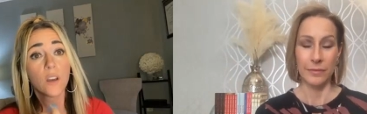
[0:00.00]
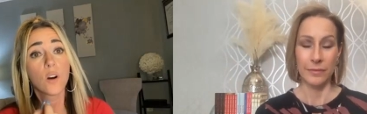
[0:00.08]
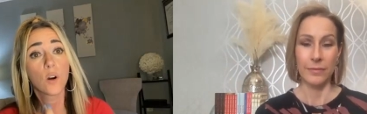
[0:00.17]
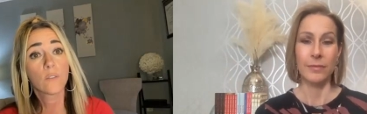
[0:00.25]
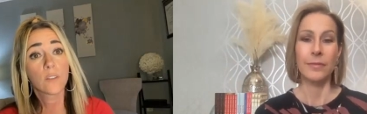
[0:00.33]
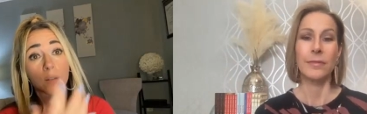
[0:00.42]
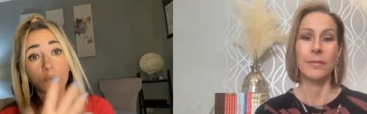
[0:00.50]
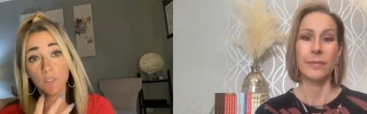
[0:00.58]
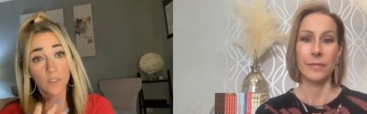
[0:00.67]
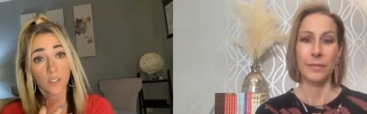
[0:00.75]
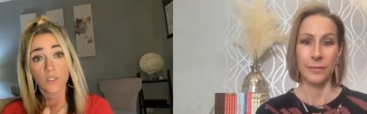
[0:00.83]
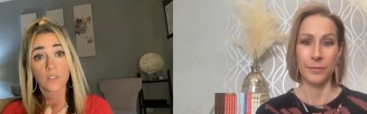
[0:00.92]
Speaker 1: over them
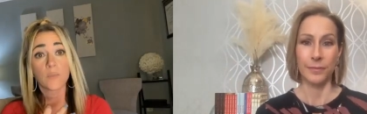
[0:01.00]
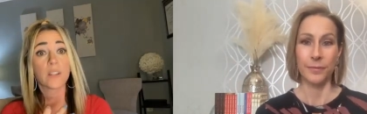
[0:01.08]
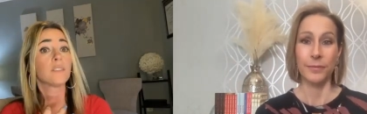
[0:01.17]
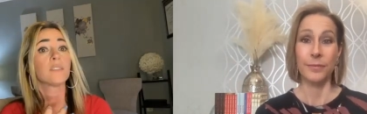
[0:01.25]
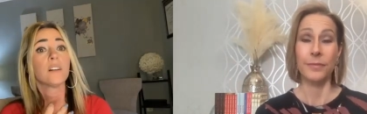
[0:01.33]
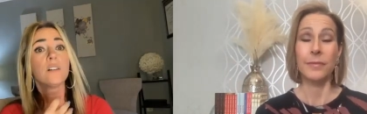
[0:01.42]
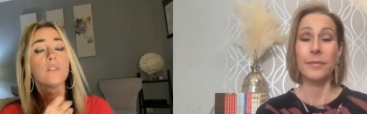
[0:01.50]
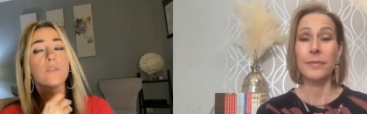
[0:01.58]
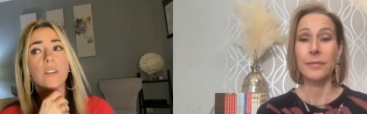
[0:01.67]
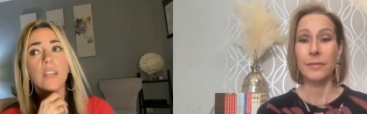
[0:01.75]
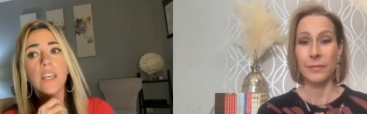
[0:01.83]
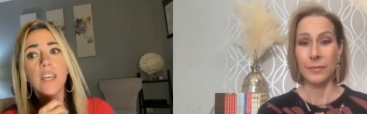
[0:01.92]
such as myself
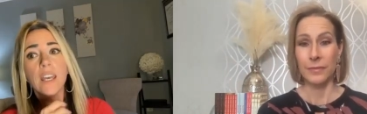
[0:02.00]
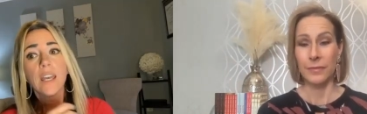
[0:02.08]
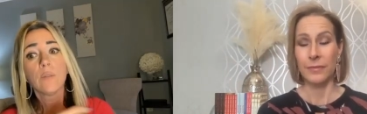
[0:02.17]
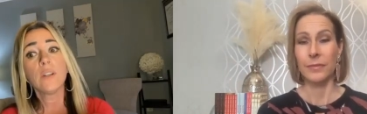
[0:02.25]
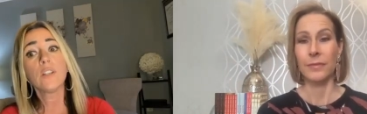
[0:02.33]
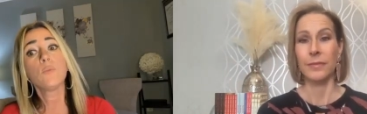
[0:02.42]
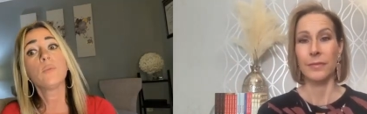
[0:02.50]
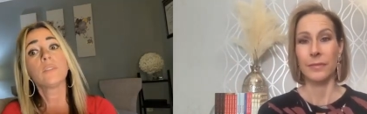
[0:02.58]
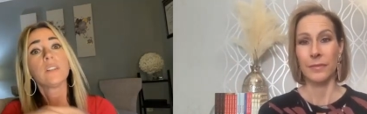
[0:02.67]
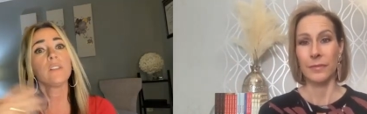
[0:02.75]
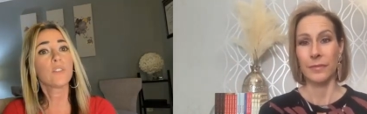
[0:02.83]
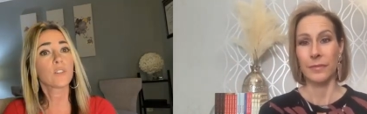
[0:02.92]
and when you
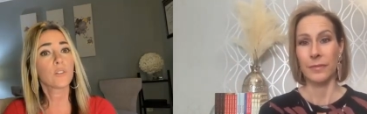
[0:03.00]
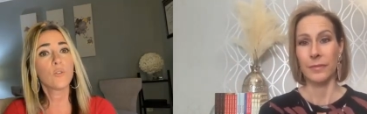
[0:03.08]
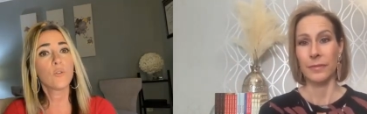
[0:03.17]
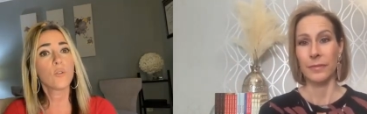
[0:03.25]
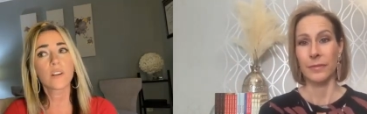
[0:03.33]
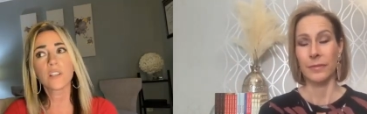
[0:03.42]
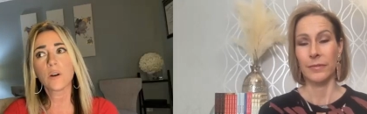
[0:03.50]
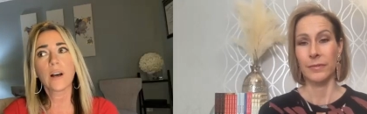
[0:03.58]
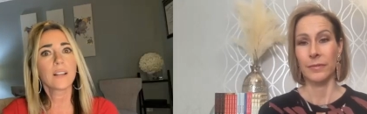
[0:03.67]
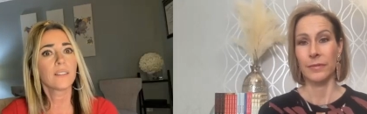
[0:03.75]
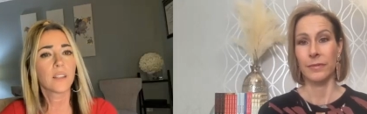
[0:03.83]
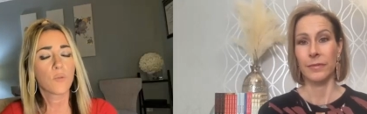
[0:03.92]
believe you're a whore you
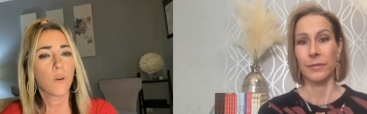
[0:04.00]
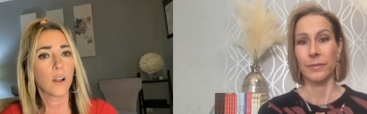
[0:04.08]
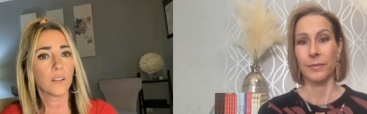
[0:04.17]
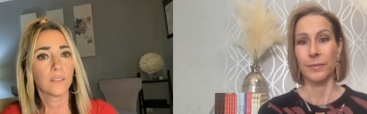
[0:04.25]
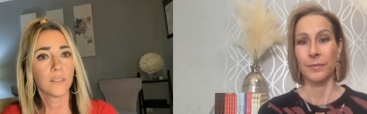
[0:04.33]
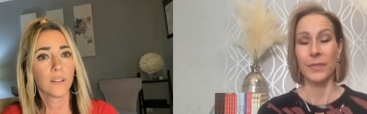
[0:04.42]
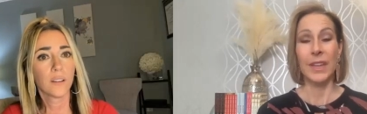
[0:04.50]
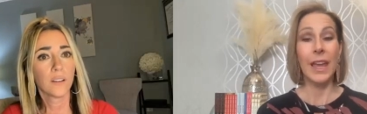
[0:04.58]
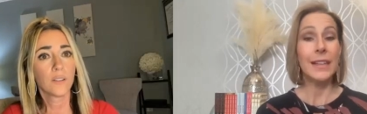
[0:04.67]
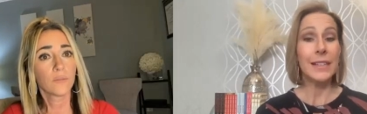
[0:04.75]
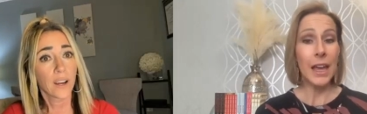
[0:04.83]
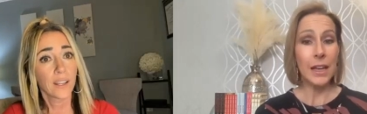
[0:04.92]
act like one
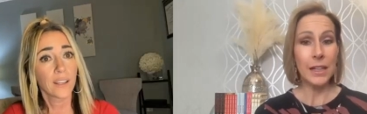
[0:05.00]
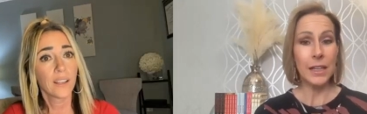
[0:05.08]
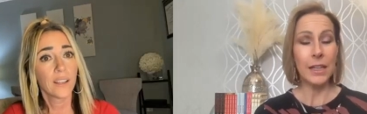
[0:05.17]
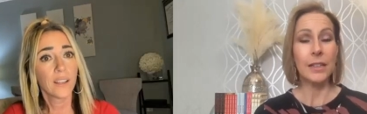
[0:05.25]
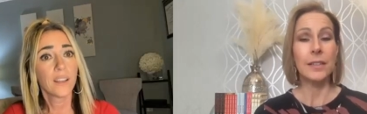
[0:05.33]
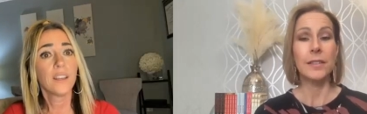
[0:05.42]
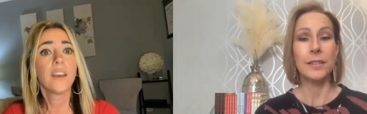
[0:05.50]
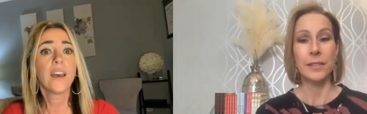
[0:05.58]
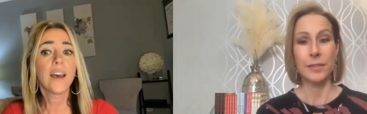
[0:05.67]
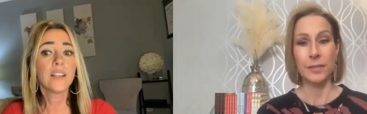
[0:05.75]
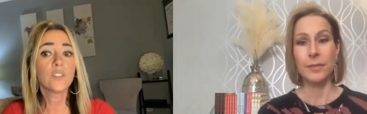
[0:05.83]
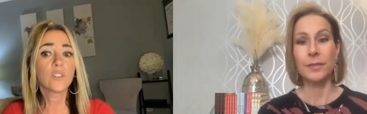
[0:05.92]
exactly. right
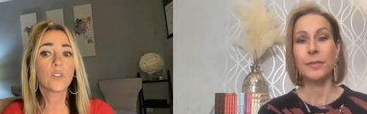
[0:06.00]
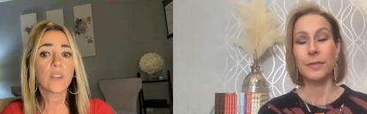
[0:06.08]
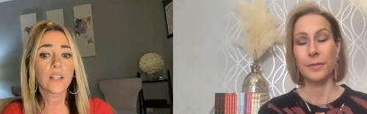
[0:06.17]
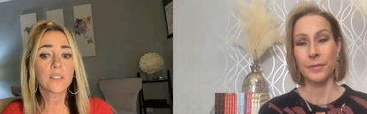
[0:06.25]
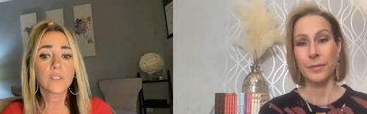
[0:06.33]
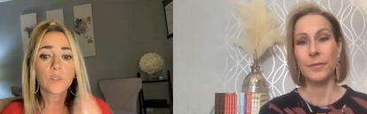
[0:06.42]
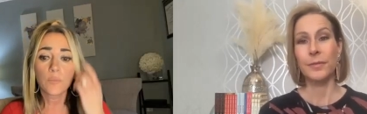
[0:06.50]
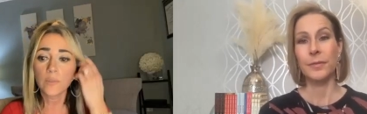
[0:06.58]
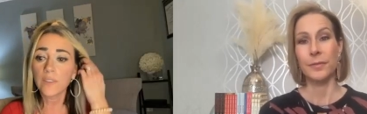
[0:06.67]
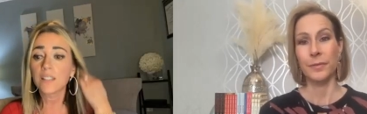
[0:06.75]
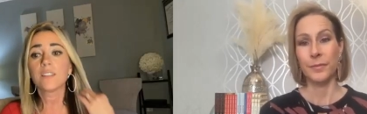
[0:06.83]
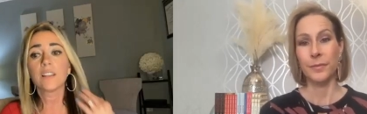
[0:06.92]
and so that's the
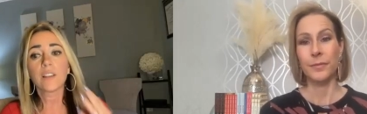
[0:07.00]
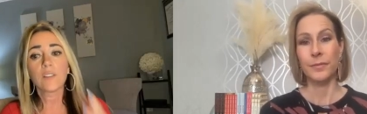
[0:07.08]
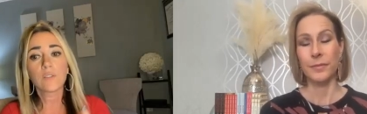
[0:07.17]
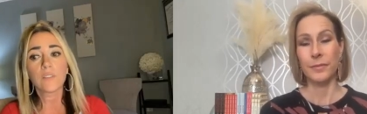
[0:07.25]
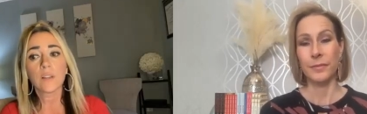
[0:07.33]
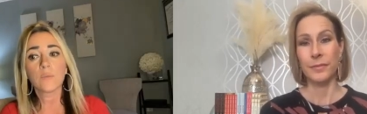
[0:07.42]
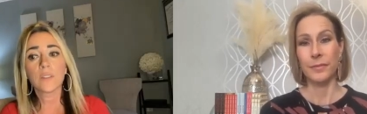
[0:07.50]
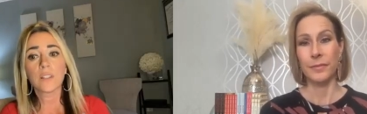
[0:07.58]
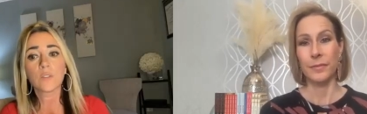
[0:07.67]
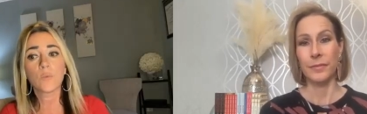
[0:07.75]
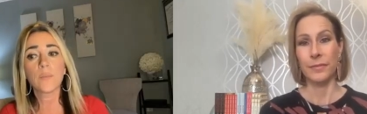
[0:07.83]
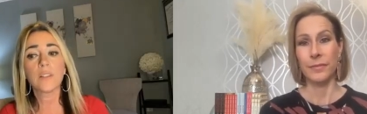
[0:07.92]
that's the other thing with
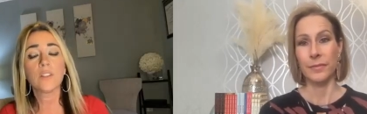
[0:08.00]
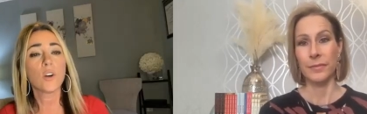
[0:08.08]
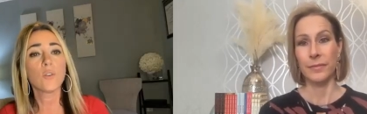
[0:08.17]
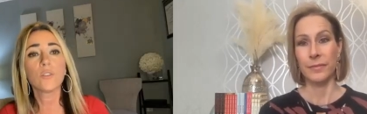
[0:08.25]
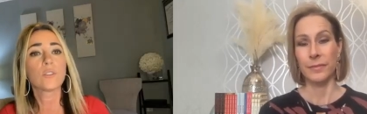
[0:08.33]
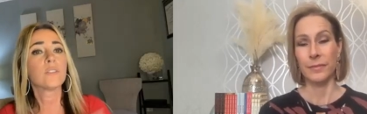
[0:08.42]
these women no you're